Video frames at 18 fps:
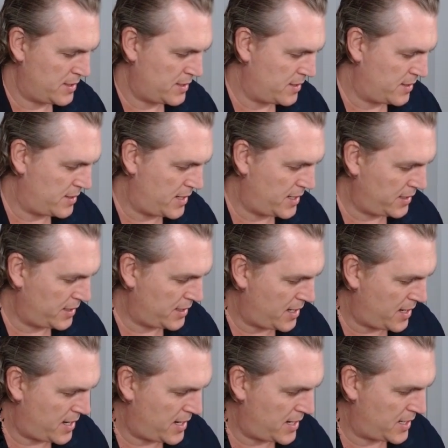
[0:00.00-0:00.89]
Deadly
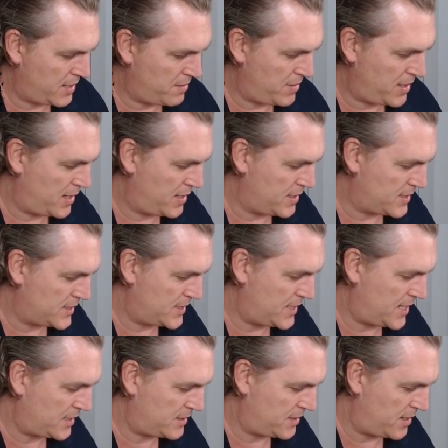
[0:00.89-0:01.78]
Aim and
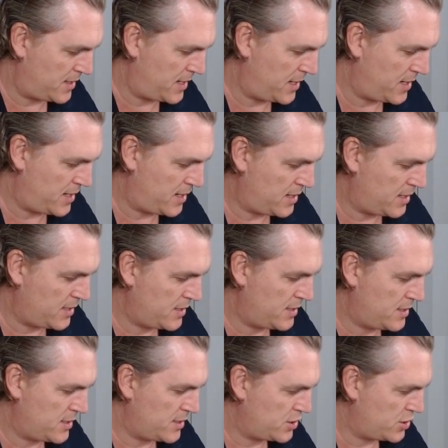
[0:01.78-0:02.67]
Assassinator,
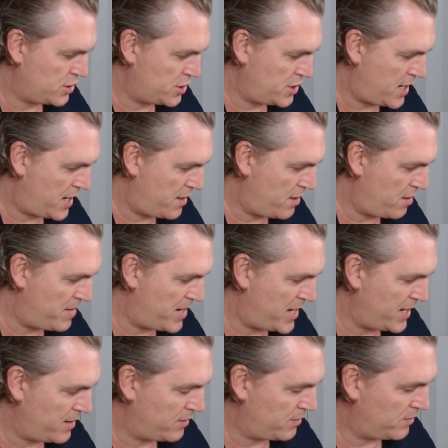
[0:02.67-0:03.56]
Shadow
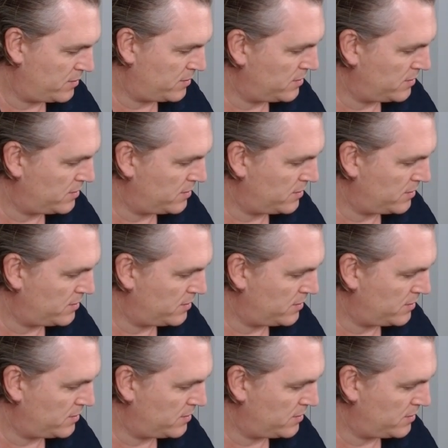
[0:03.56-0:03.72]
Mail.